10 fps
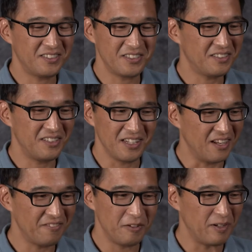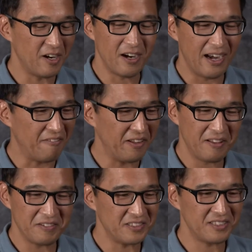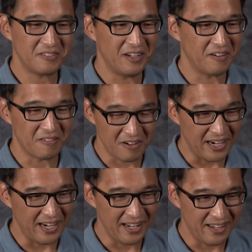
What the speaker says: just could not feel better. Everything was just going great.